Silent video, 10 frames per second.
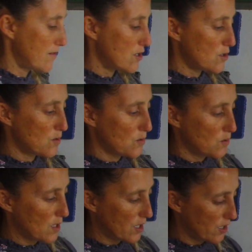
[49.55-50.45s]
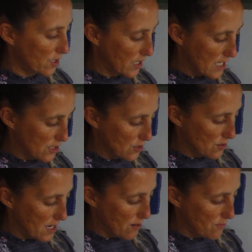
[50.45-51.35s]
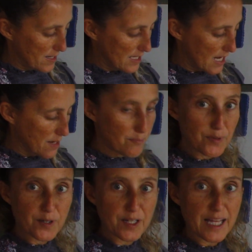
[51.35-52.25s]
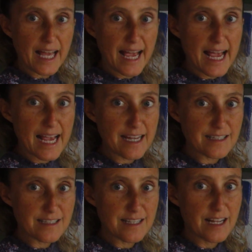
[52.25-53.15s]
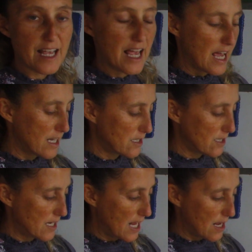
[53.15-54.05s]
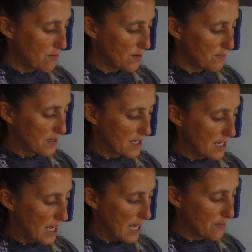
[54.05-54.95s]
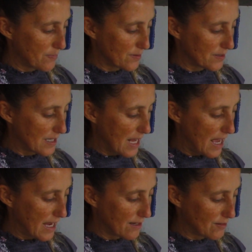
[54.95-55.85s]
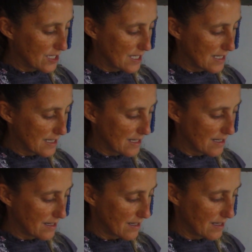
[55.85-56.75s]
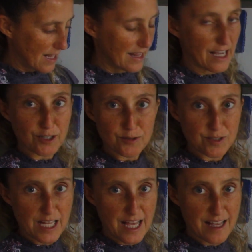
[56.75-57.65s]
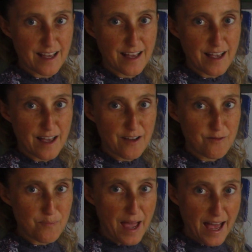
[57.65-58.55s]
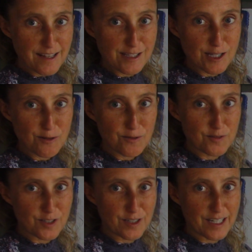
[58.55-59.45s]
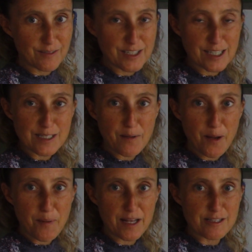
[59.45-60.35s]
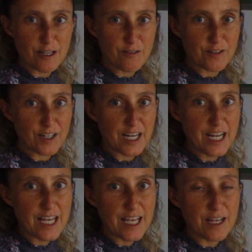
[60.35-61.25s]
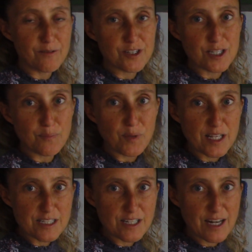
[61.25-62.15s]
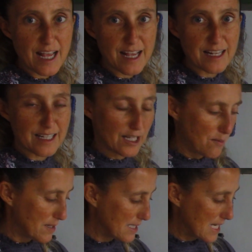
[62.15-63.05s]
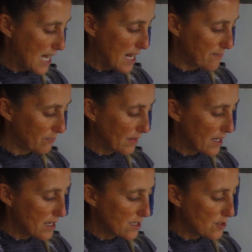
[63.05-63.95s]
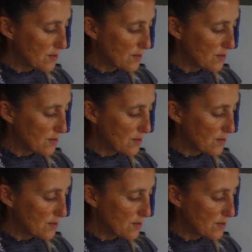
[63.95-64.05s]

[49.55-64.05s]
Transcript: you look, yesterday was April 8, and today will be April 9, which is the actual day of Passover. And we talked about Passover in worship yesterday, a little bit today. So